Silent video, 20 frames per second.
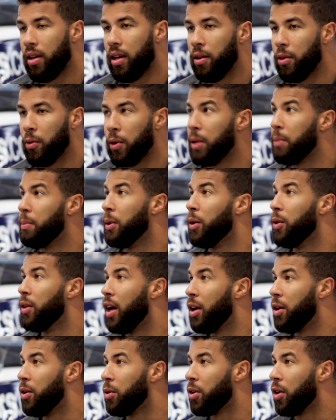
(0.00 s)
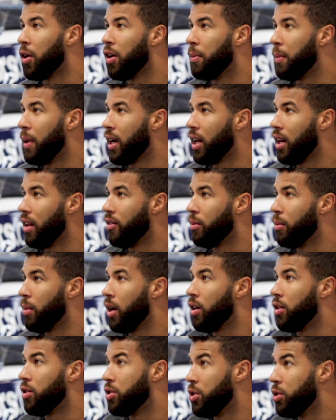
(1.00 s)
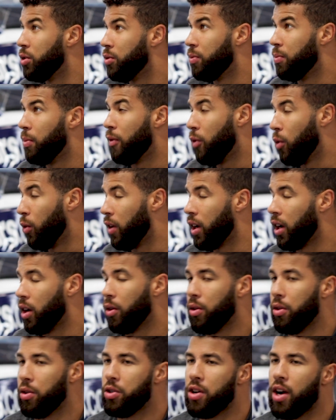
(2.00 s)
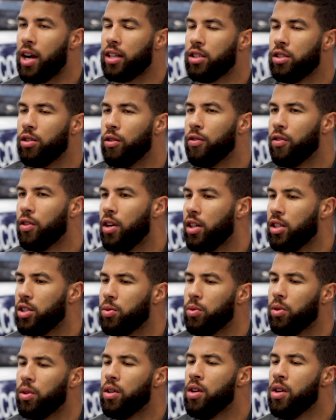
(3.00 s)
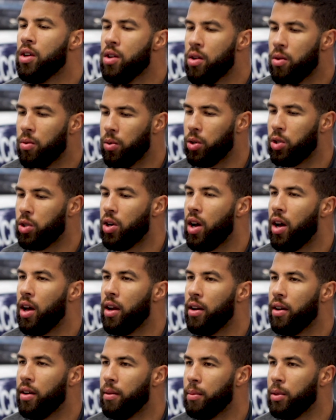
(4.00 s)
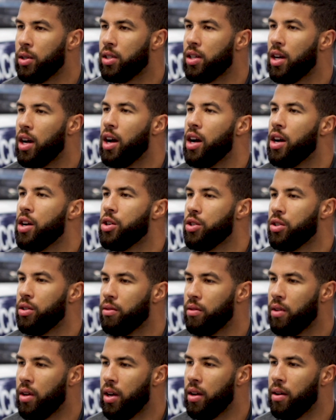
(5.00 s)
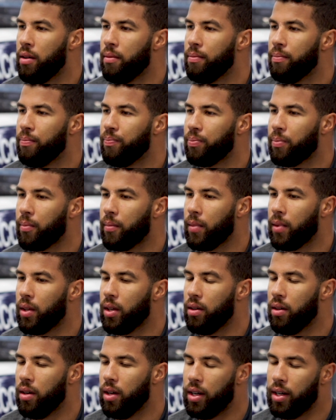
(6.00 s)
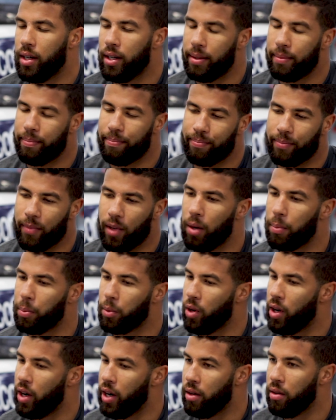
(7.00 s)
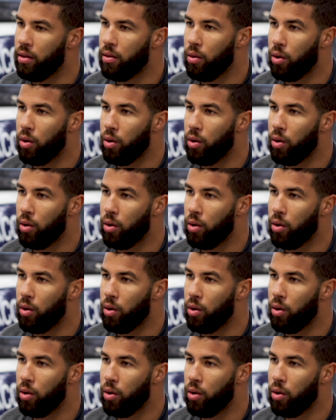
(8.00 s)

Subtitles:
and rebuild that new car to make it even better too before they go to the track. So for us, we're trying to massage and upgrade,